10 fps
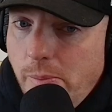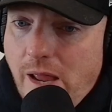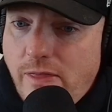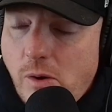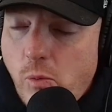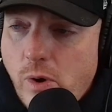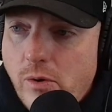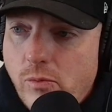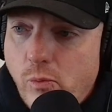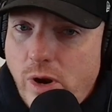but I think
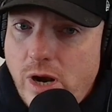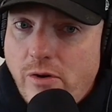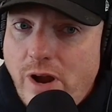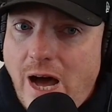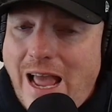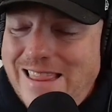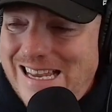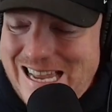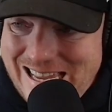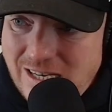we're we are not at
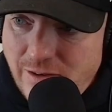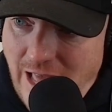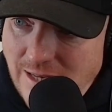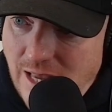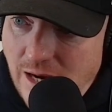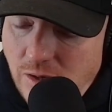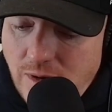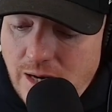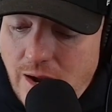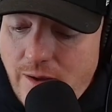the end of that
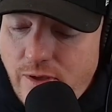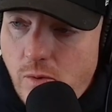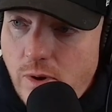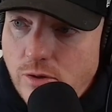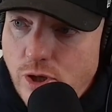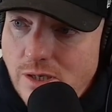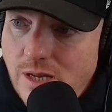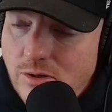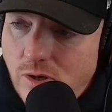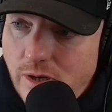cycle right now. I think we are
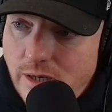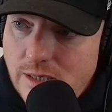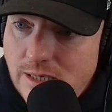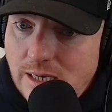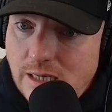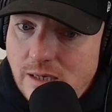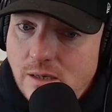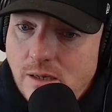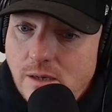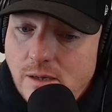just now starting to
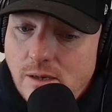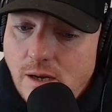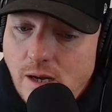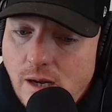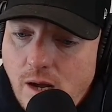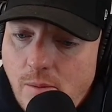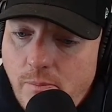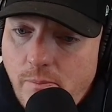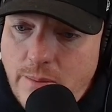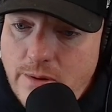see
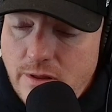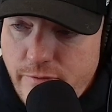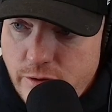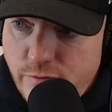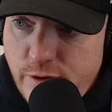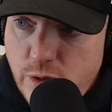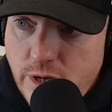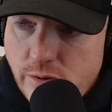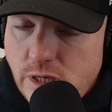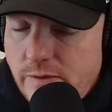um, maybe the first few
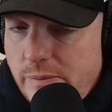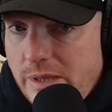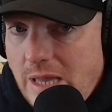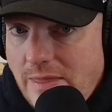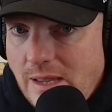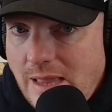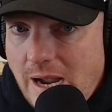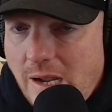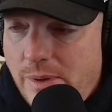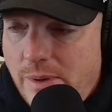years of it. But I think
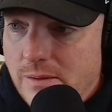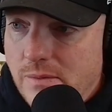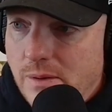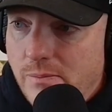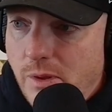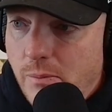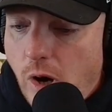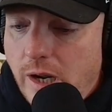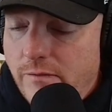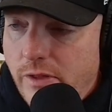that could be the the, the
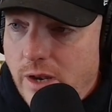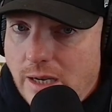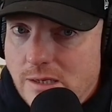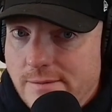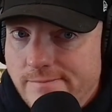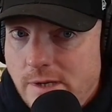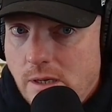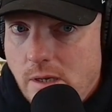market for the next.